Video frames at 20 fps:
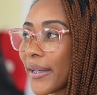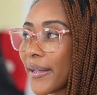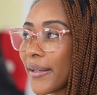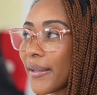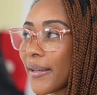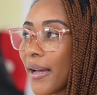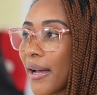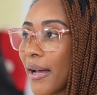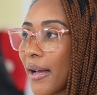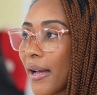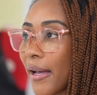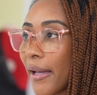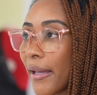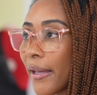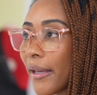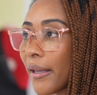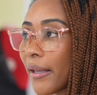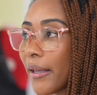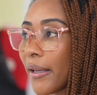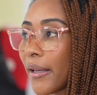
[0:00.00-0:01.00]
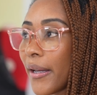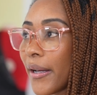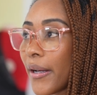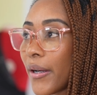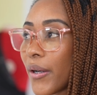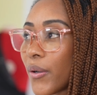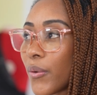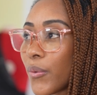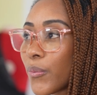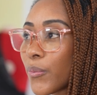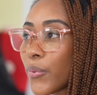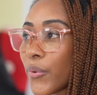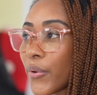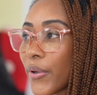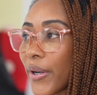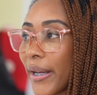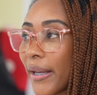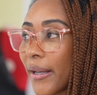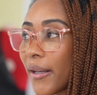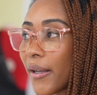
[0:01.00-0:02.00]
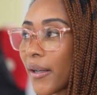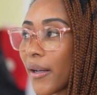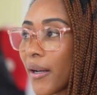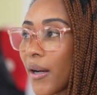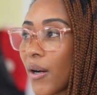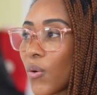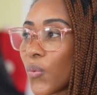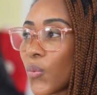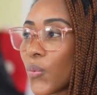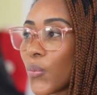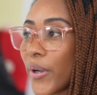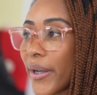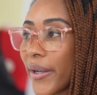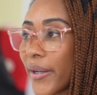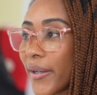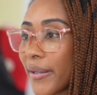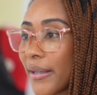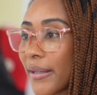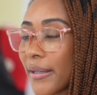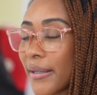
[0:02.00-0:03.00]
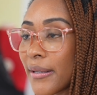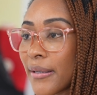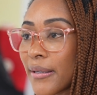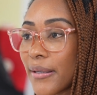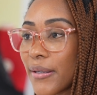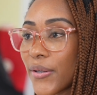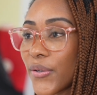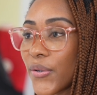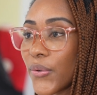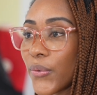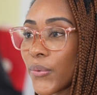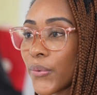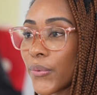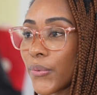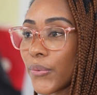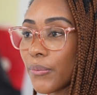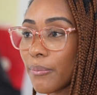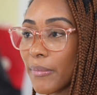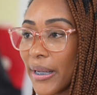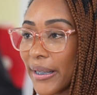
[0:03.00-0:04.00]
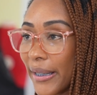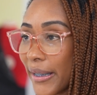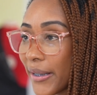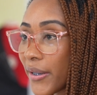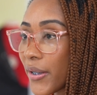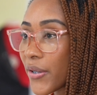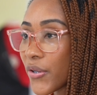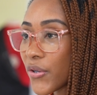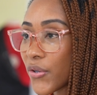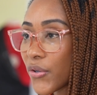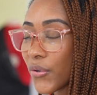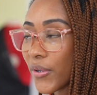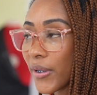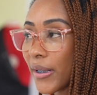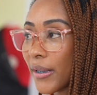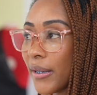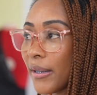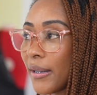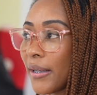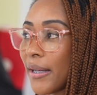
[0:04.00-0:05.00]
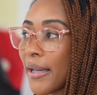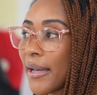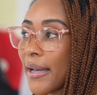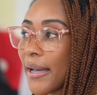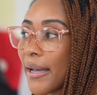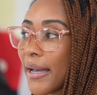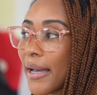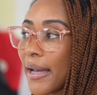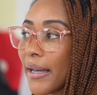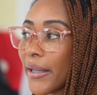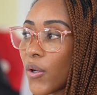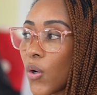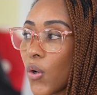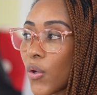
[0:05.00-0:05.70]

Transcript: can I bring awareness to my industry and